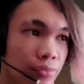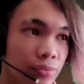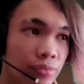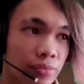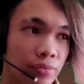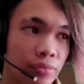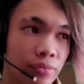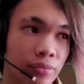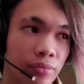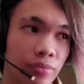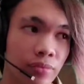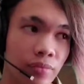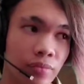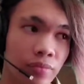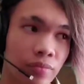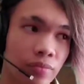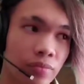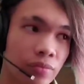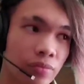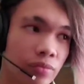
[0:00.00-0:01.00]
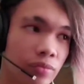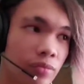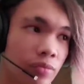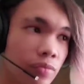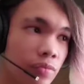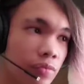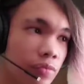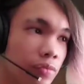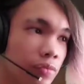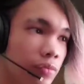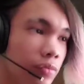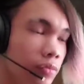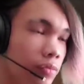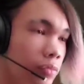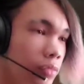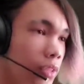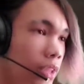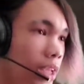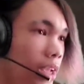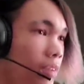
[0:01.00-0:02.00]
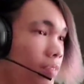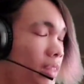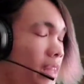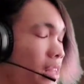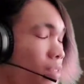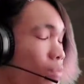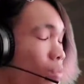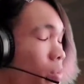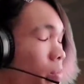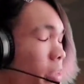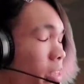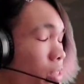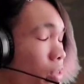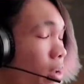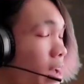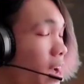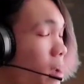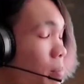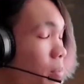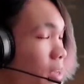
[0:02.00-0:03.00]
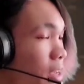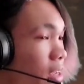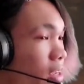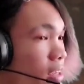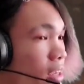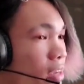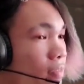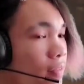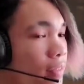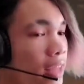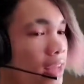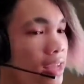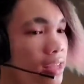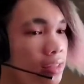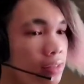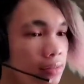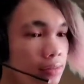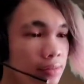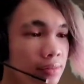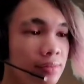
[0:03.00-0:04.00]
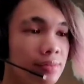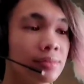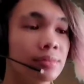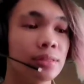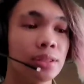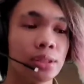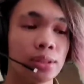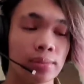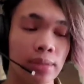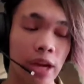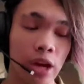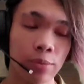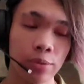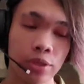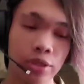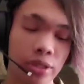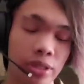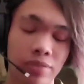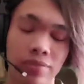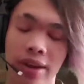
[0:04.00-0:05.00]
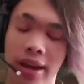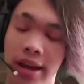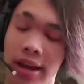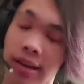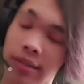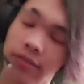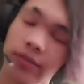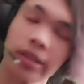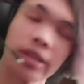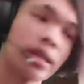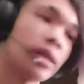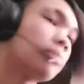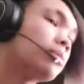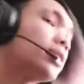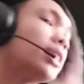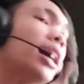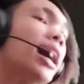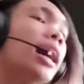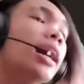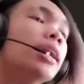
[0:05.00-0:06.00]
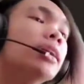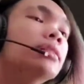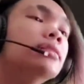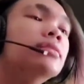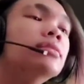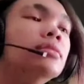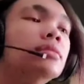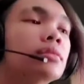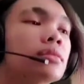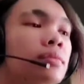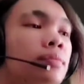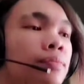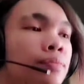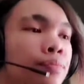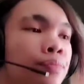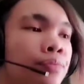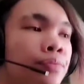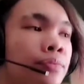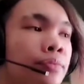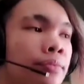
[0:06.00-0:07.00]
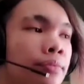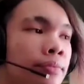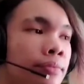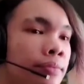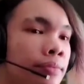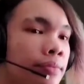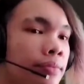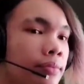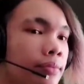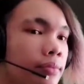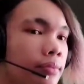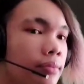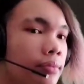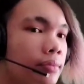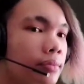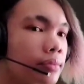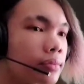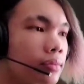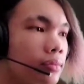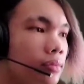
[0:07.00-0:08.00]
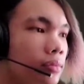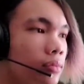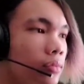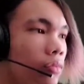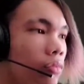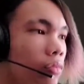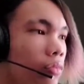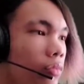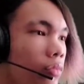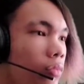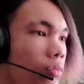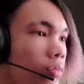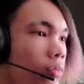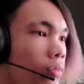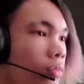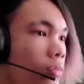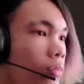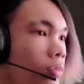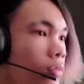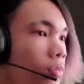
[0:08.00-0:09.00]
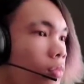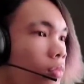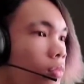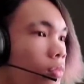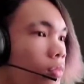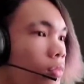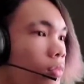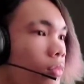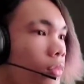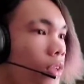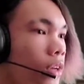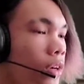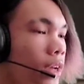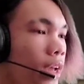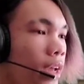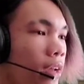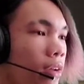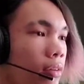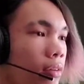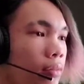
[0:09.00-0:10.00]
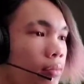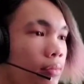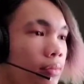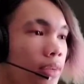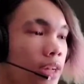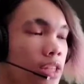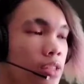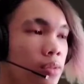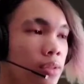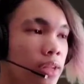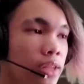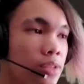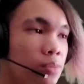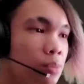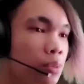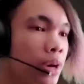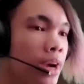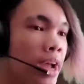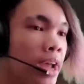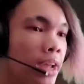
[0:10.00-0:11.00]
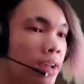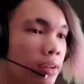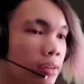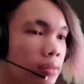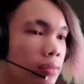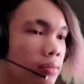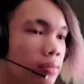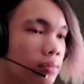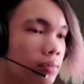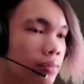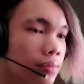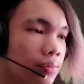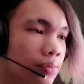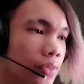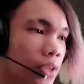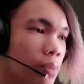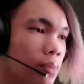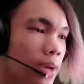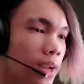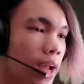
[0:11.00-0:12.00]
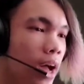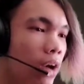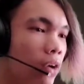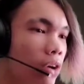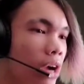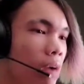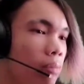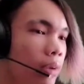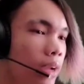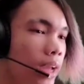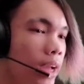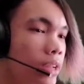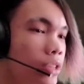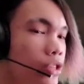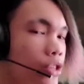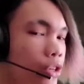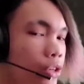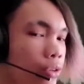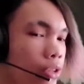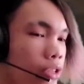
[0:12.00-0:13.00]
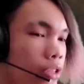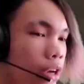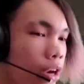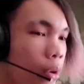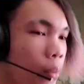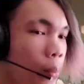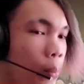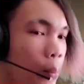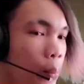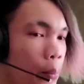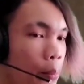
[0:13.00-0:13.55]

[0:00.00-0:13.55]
that's it. He, he went to fetch help. If that's what makes you happy, if Let that us pray. helps you survive, then For I'm him. glad. For all of us. Good idea. Okay. Come. Let's let's pray. Come on. I'll grab your hand too. Let's go.